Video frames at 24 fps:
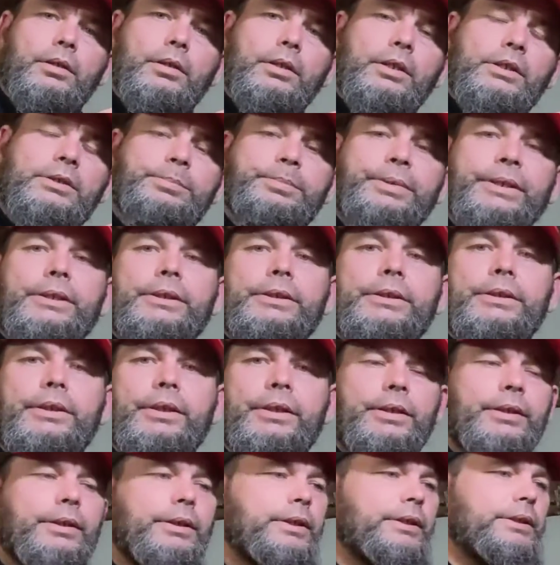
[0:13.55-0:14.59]
This build
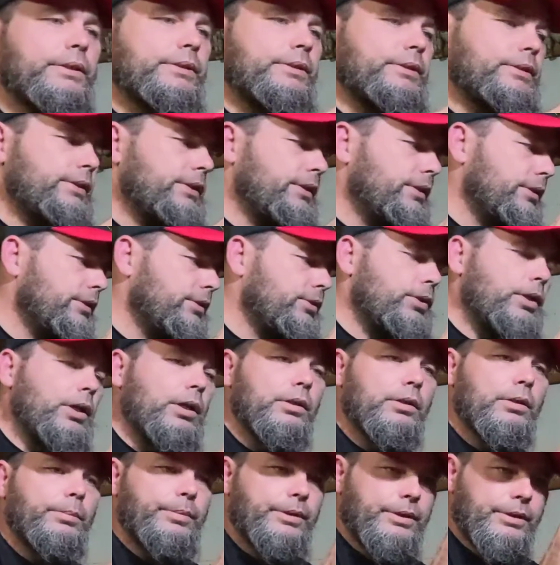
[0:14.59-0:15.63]
is the
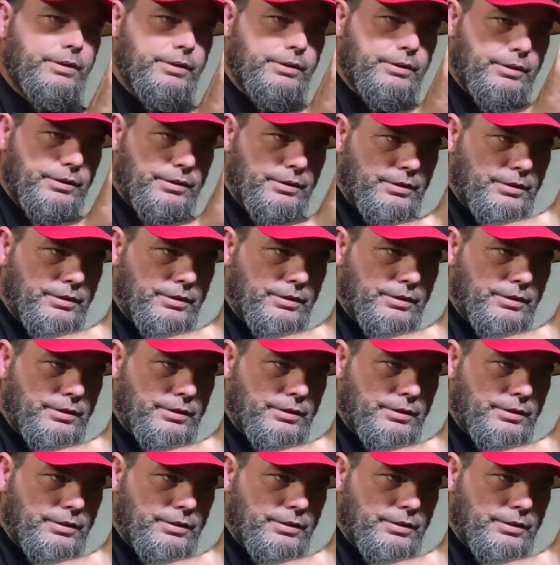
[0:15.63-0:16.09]
crawler build.